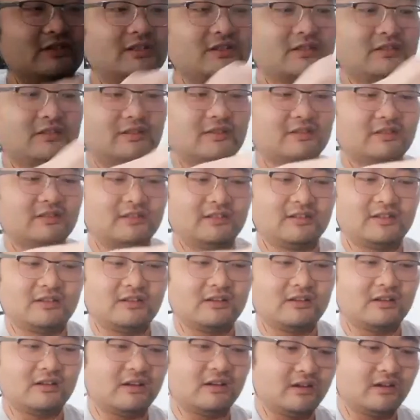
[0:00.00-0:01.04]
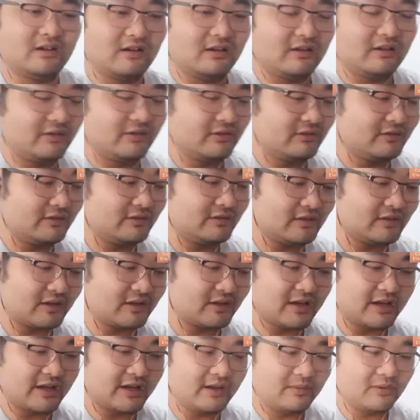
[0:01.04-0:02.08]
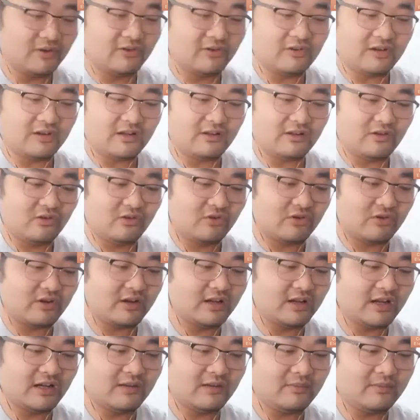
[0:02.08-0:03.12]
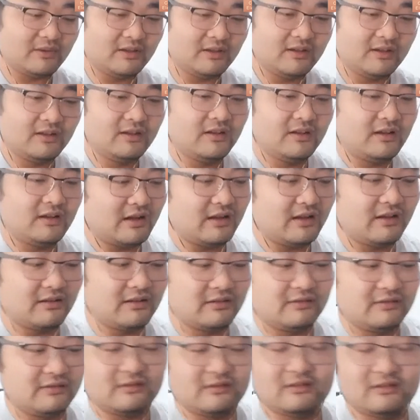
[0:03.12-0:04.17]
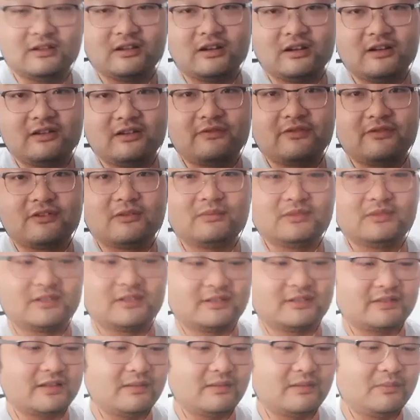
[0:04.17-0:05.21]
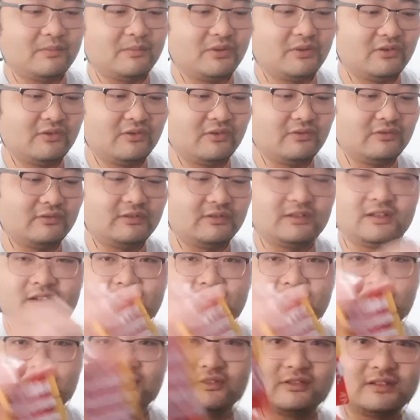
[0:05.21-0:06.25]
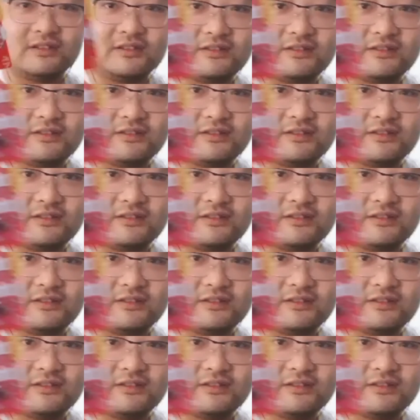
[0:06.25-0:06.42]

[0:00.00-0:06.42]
just use the cable and hook it up and learn from the sample. So this